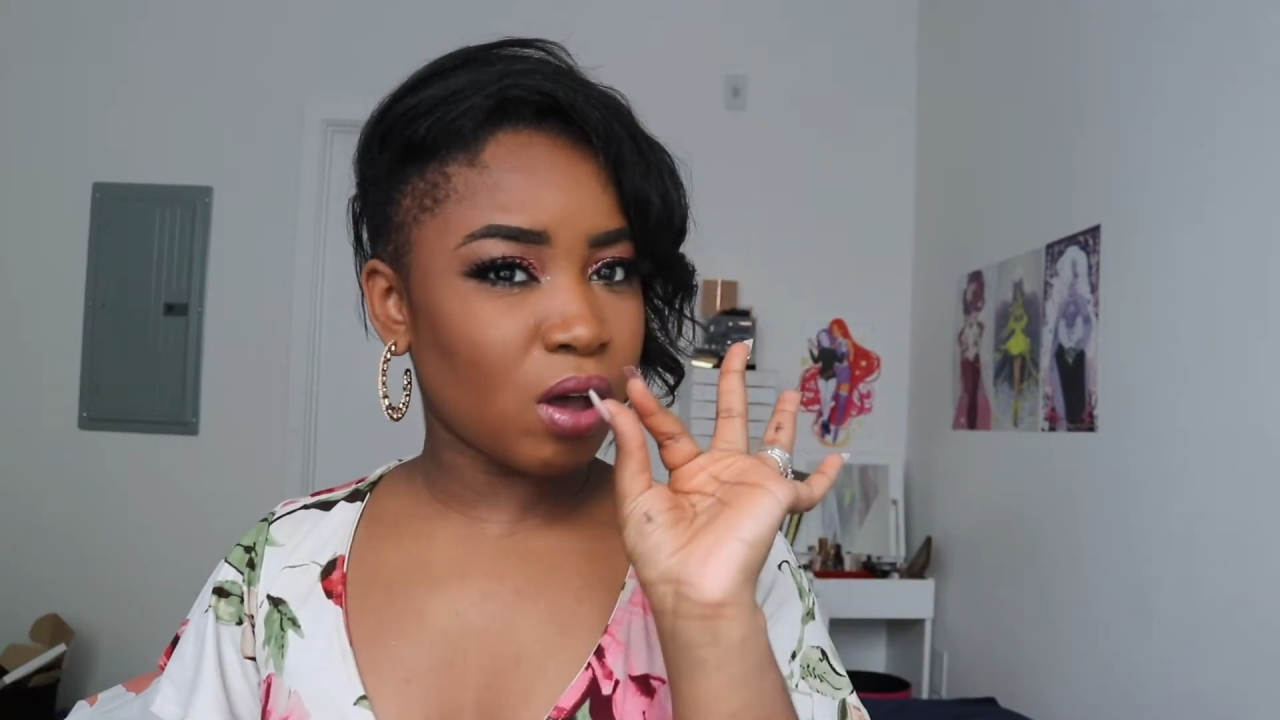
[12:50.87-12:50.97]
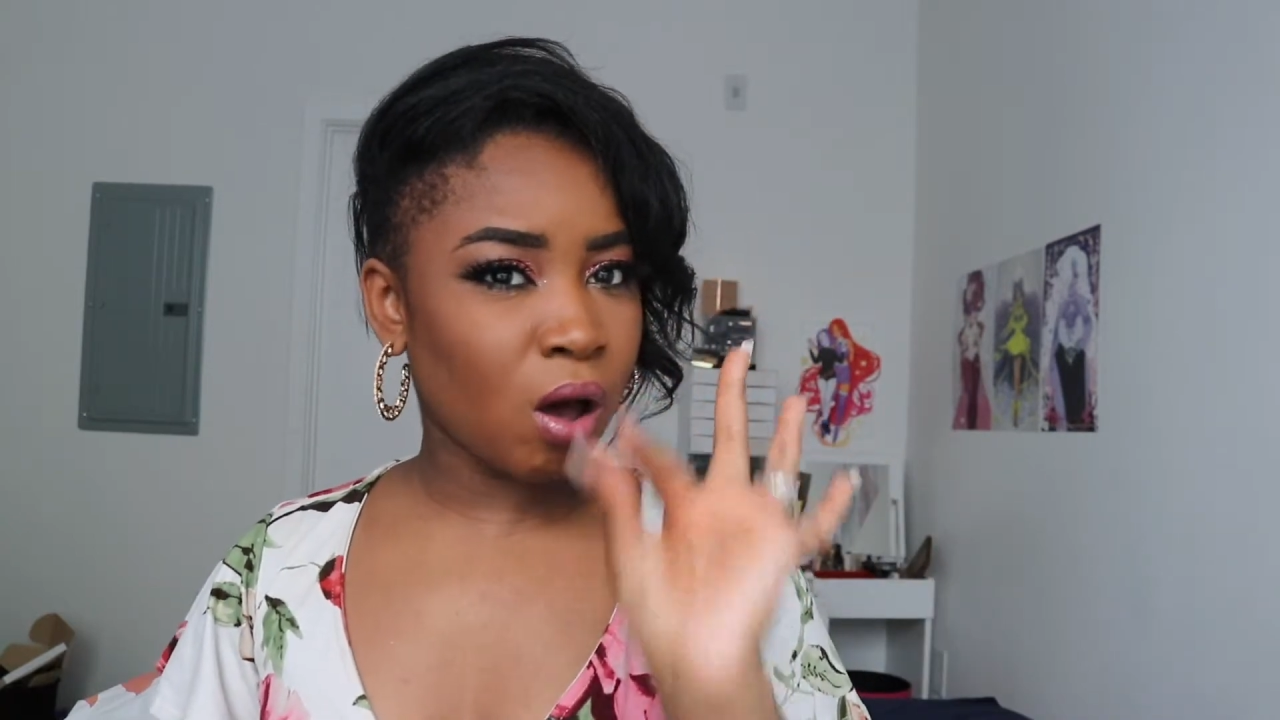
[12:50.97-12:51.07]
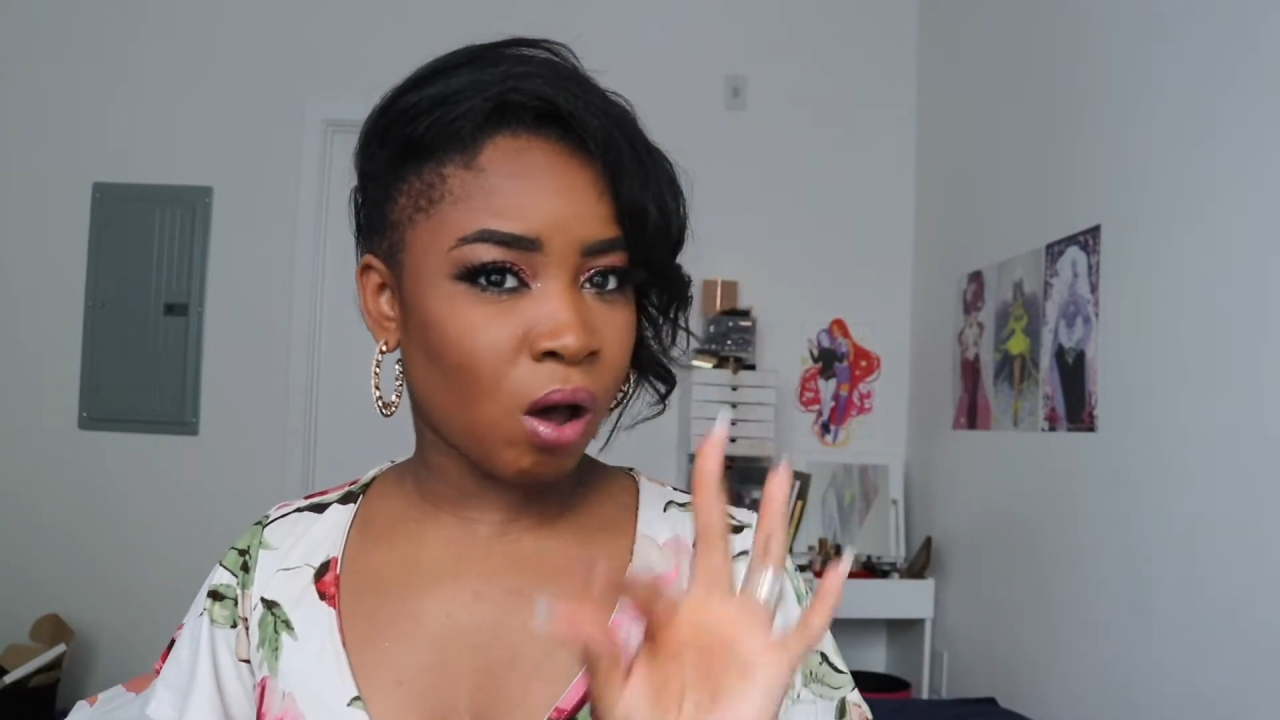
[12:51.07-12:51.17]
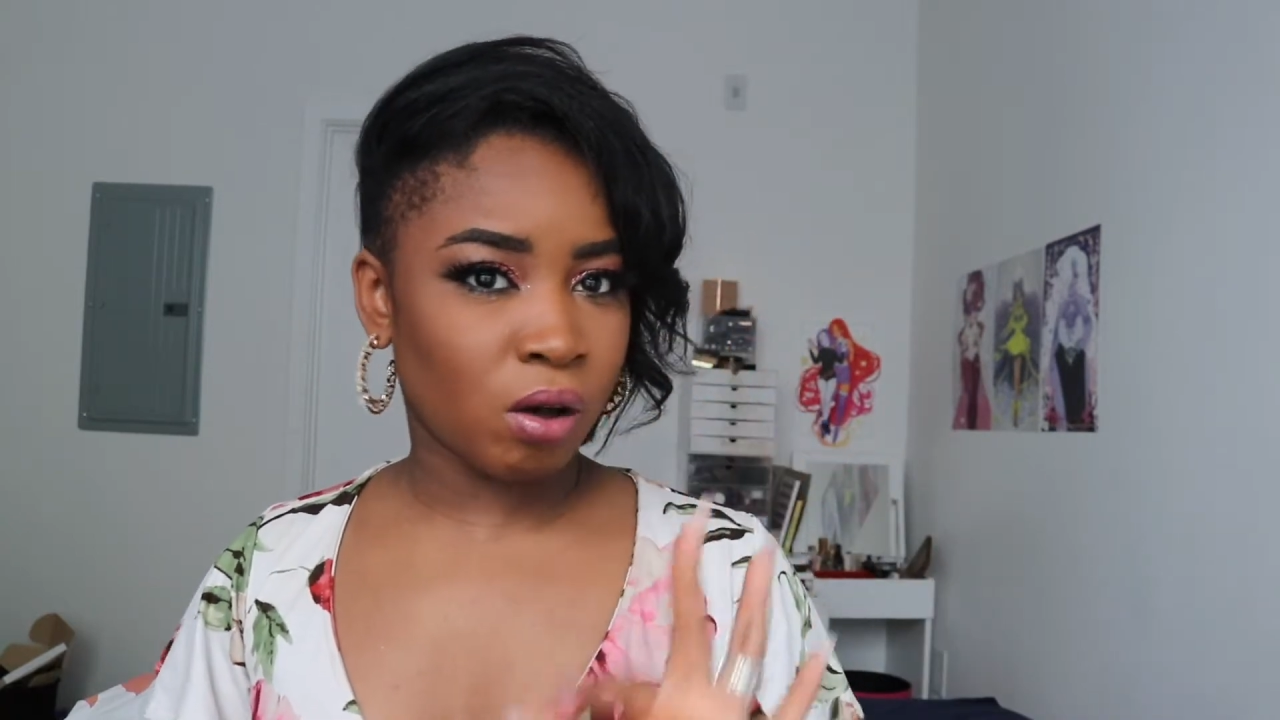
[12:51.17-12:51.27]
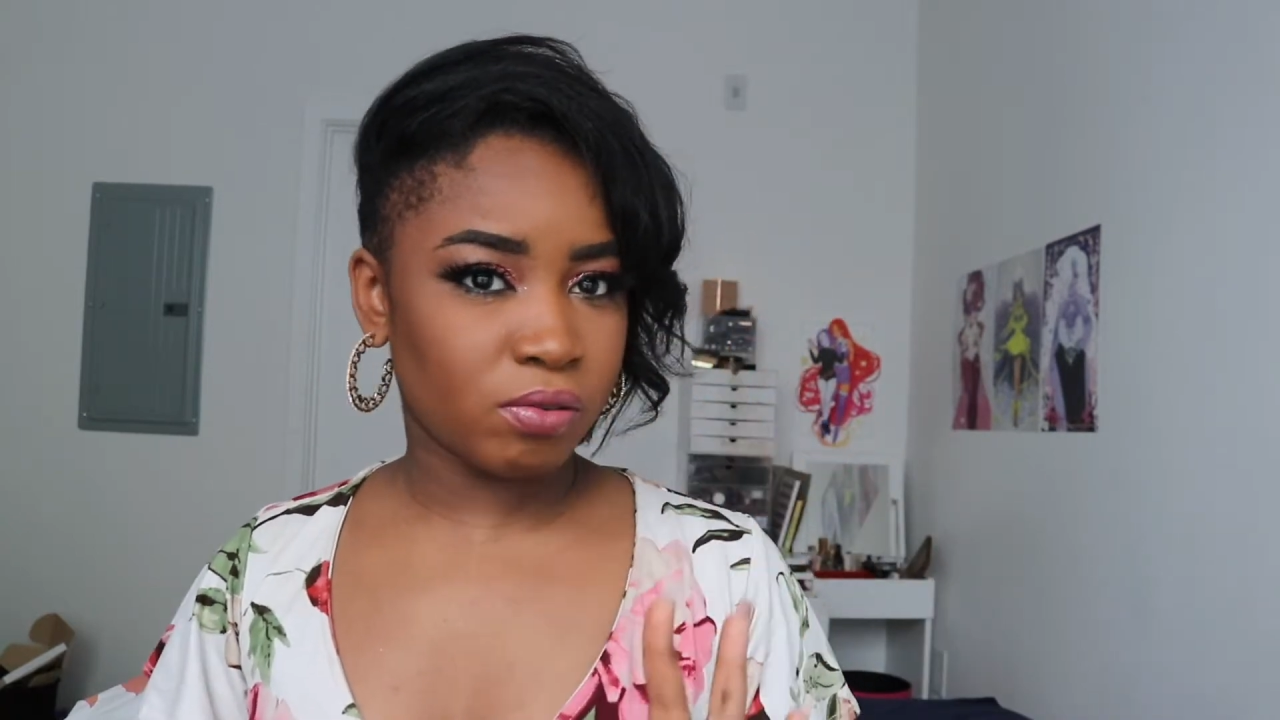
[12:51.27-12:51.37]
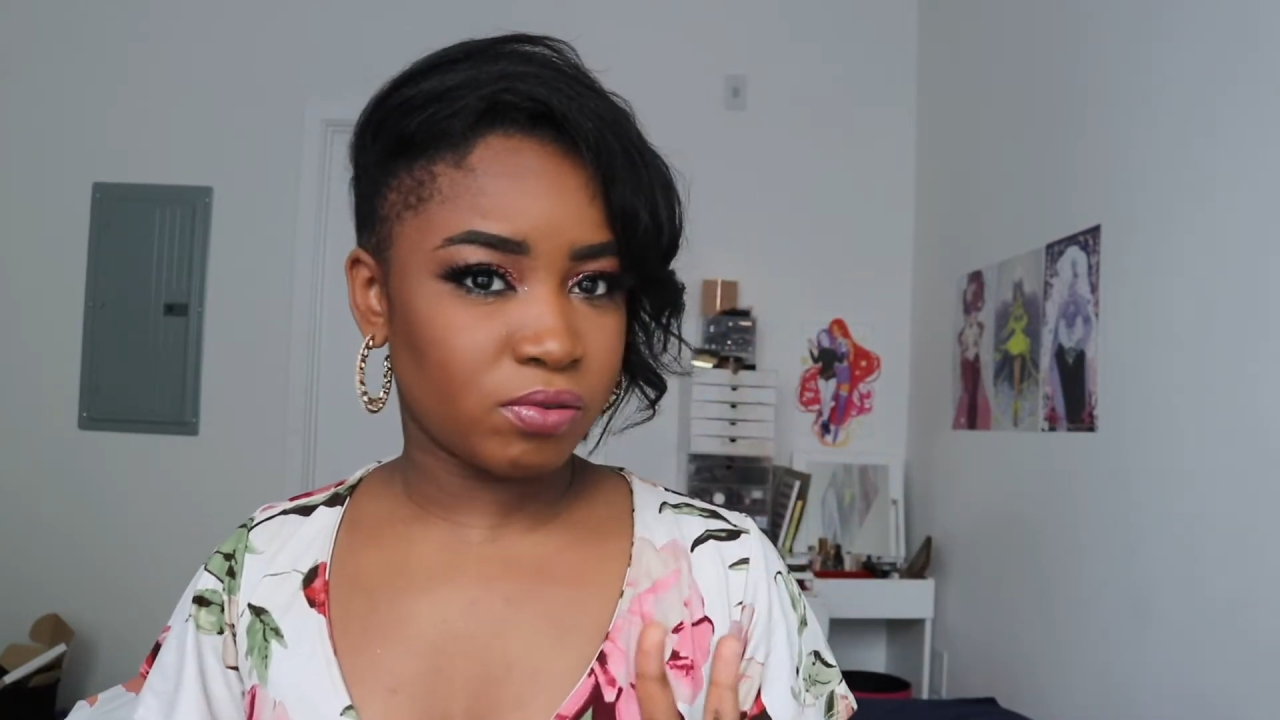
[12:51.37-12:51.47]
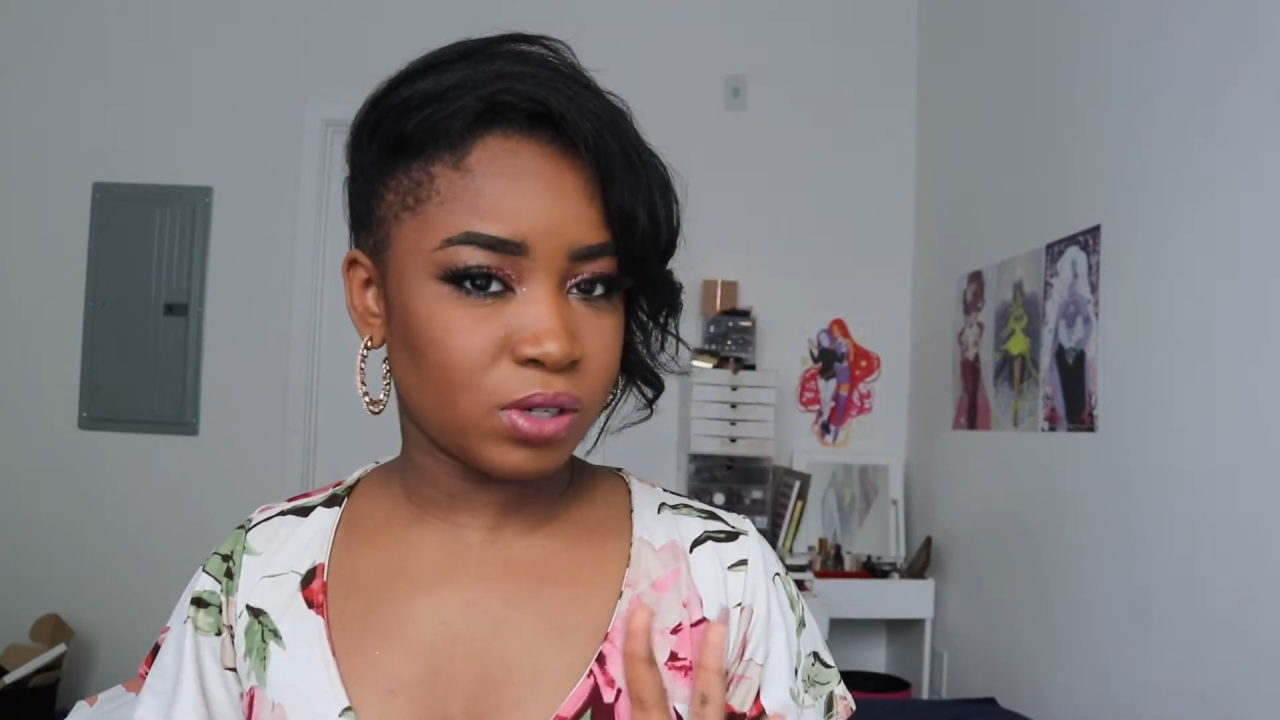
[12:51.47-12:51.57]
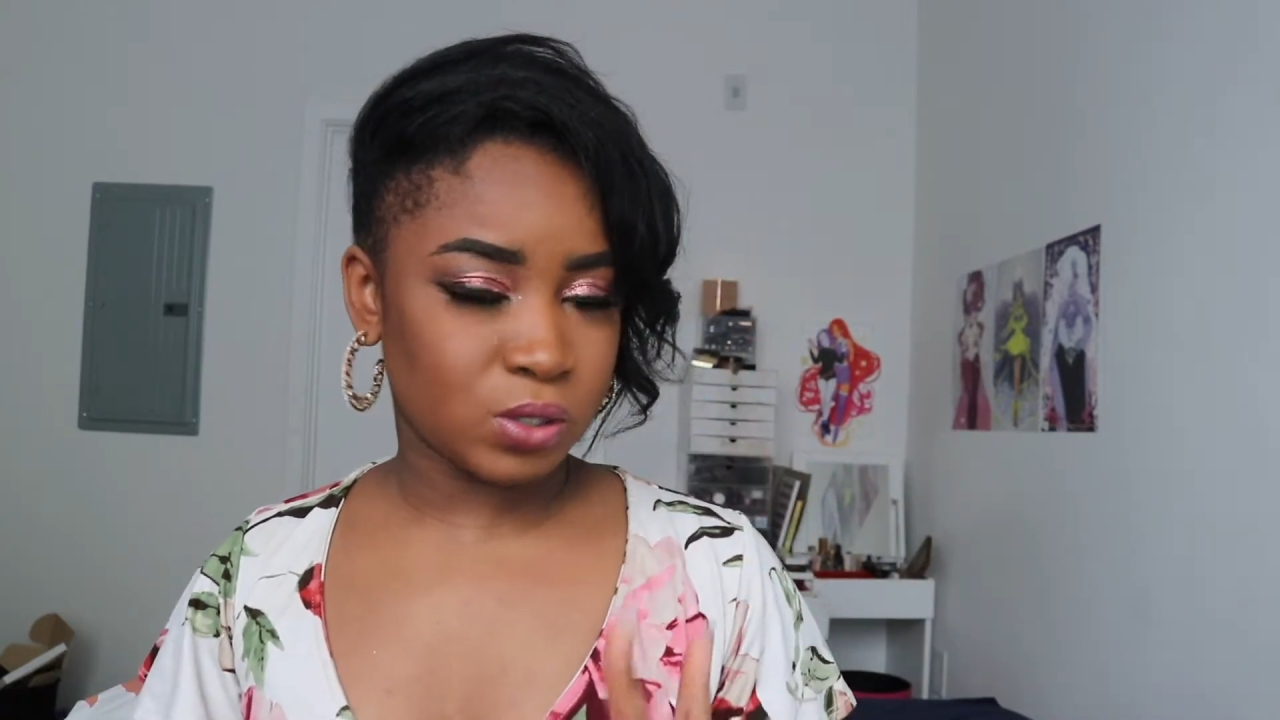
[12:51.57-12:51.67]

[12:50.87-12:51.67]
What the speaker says: off